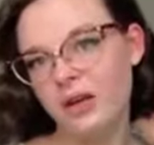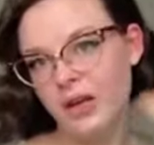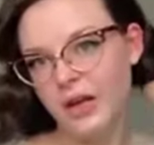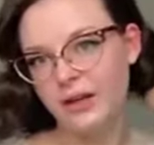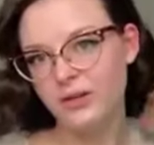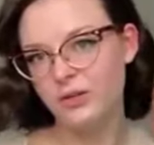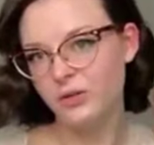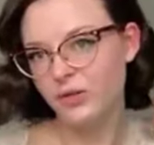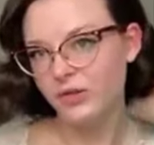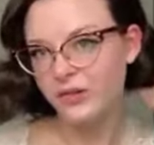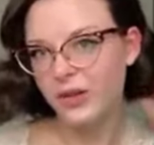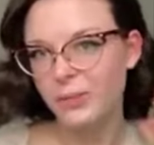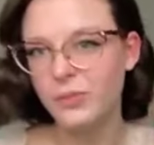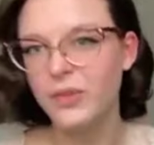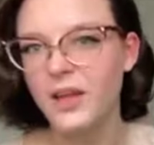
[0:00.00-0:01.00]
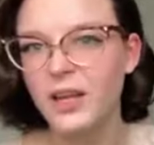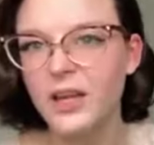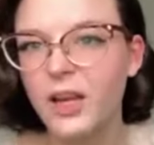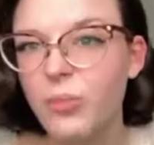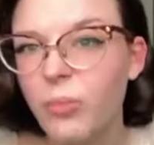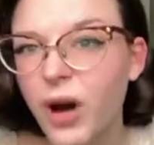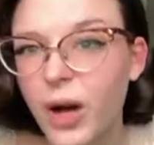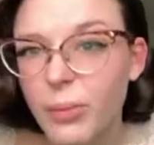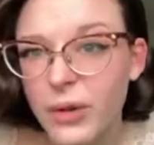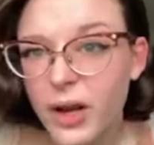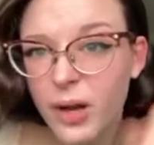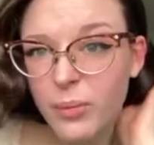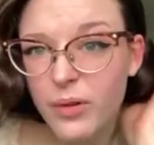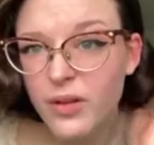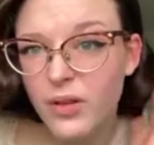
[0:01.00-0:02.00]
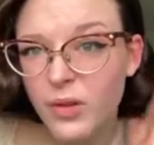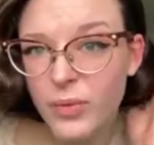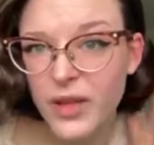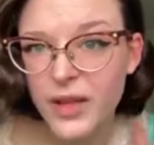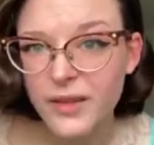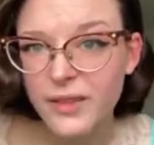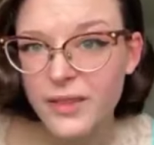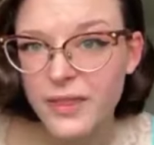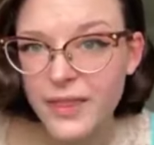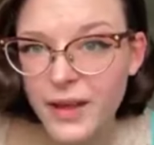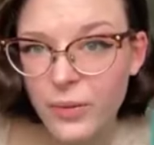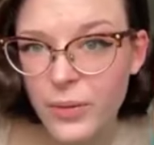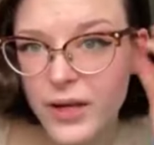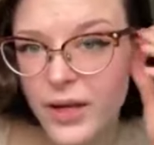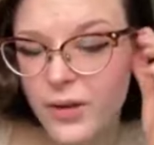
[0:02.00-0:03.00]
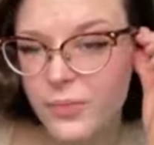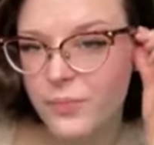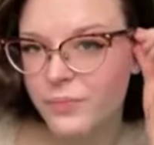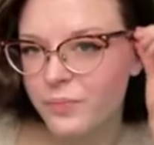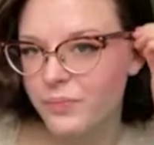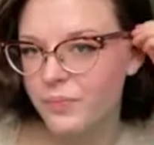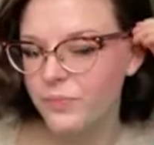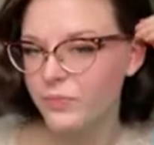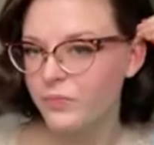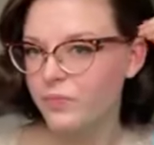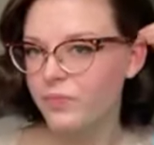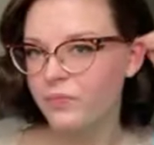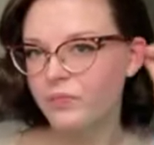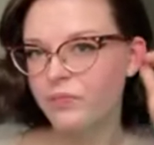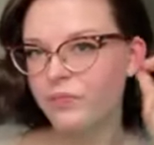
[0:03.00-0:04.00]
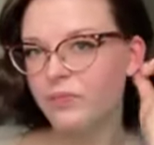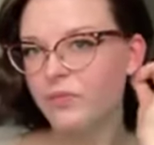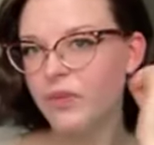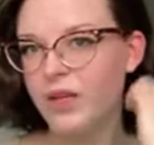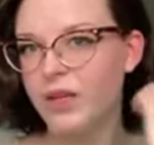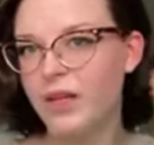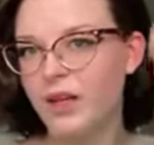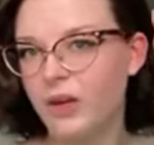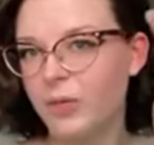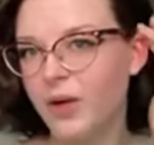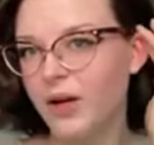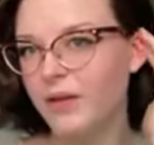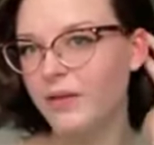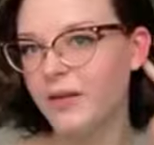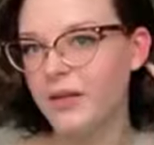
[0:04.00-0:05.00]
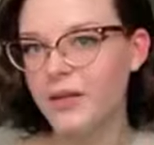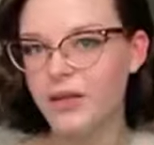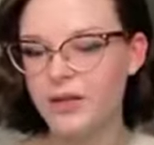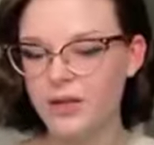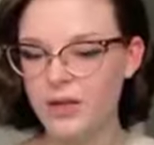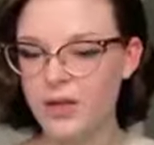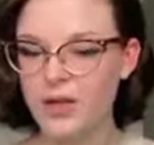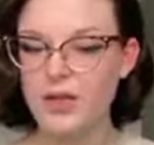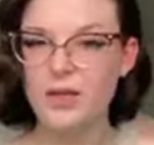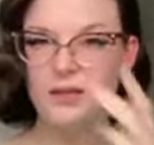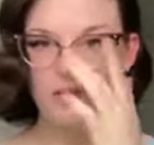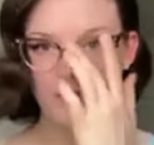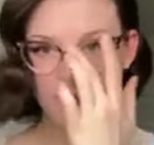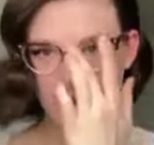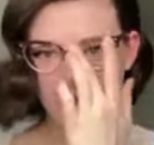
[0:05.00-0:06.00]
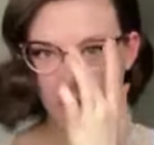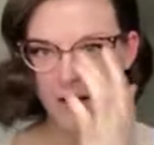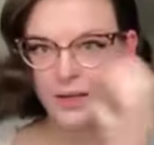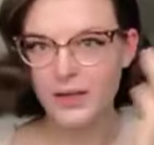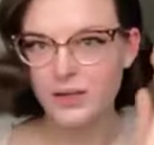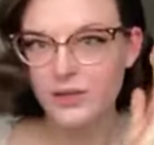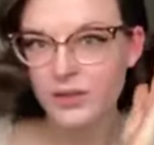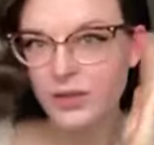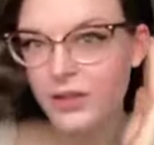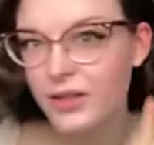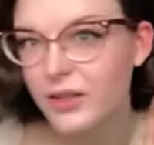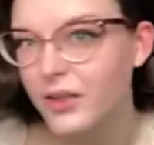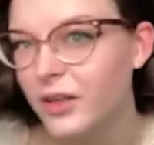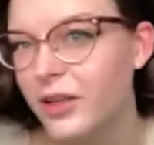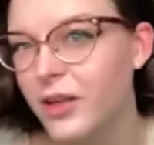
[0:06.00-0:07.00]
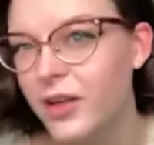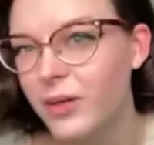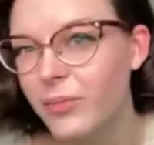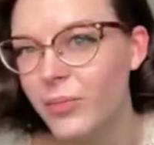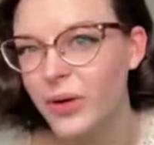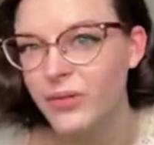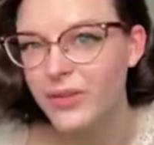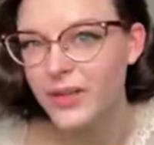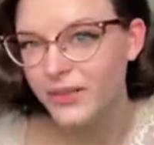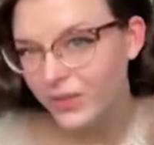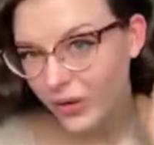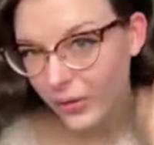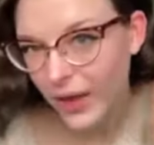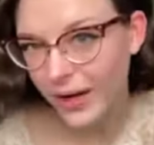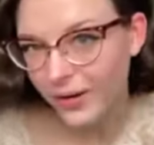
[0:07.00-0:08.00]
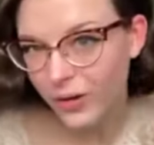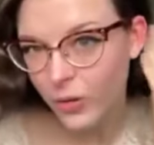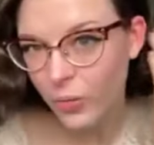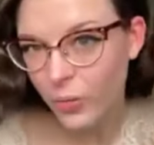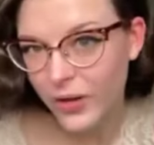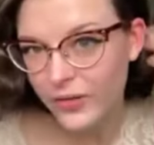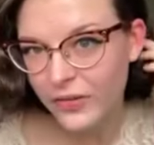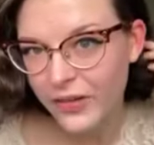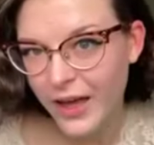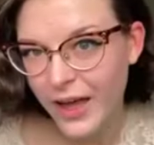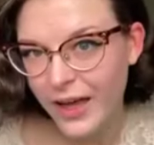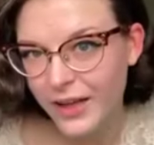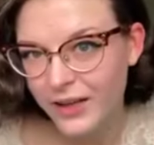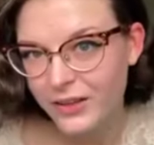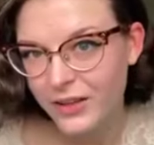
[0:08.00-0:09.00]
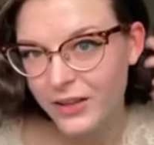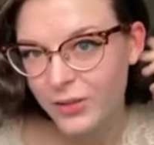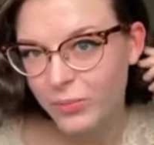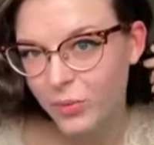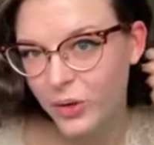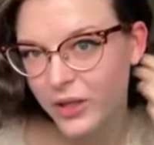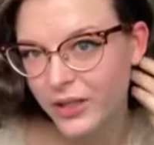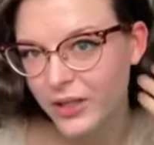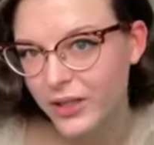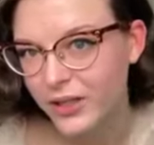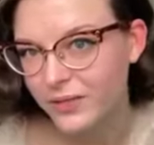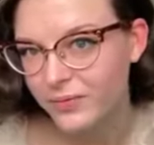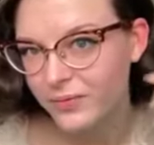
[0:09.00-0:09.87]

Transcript: and do the same thing and bop it up a little bit. There we go. Take hair behind here, tuck it back under. Perfect. Okay, one side looking pretty good.